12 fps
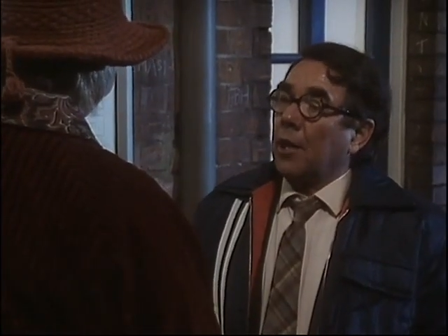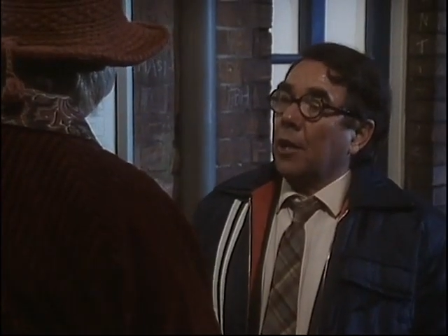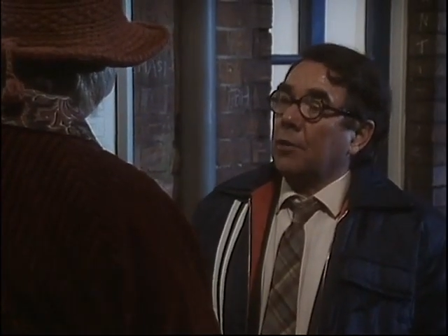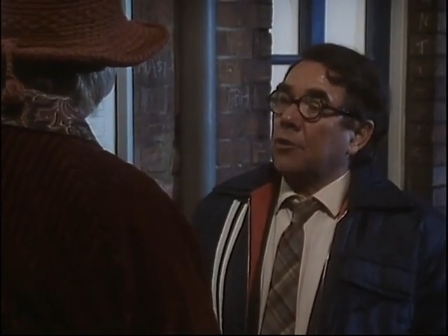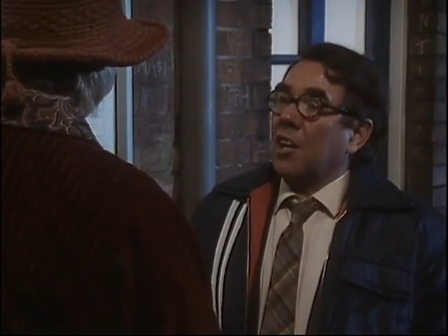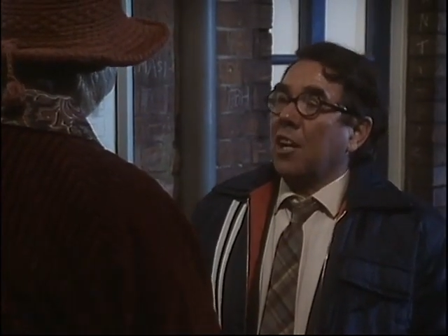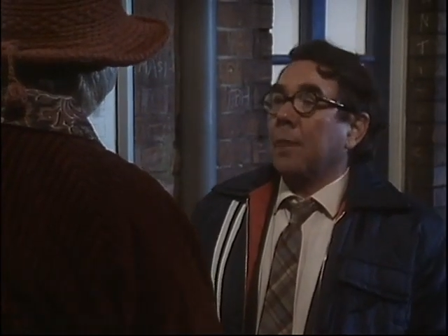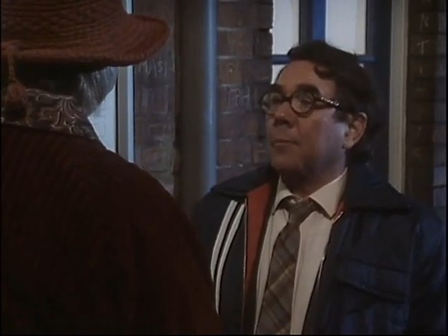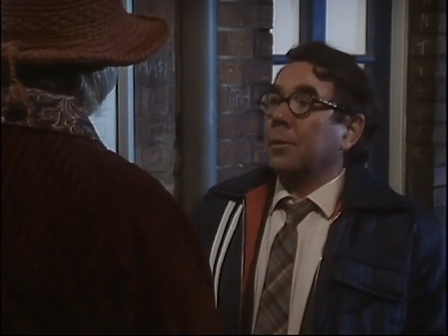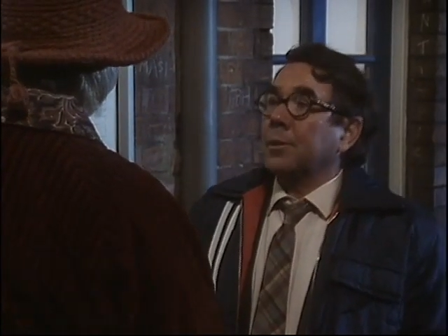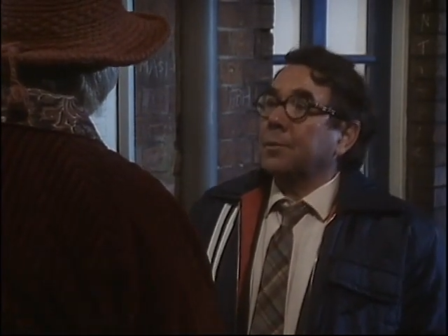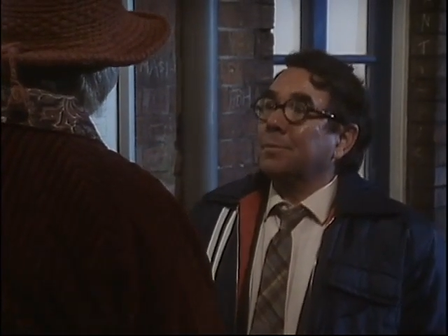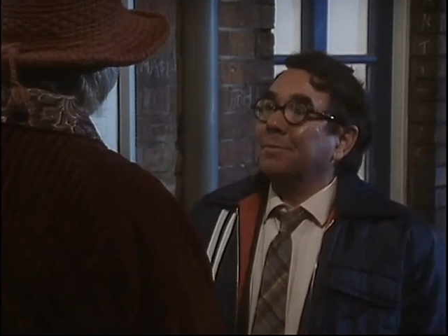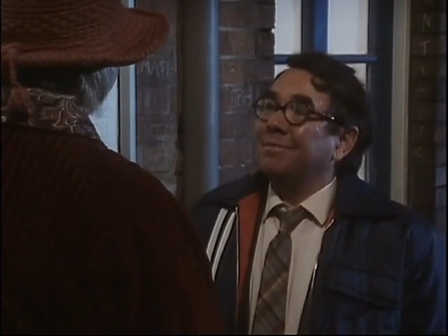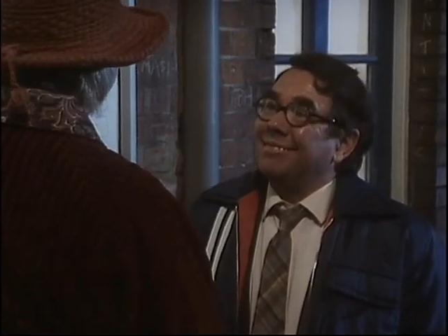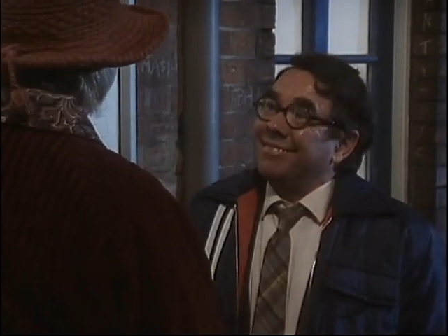I collect train numbers.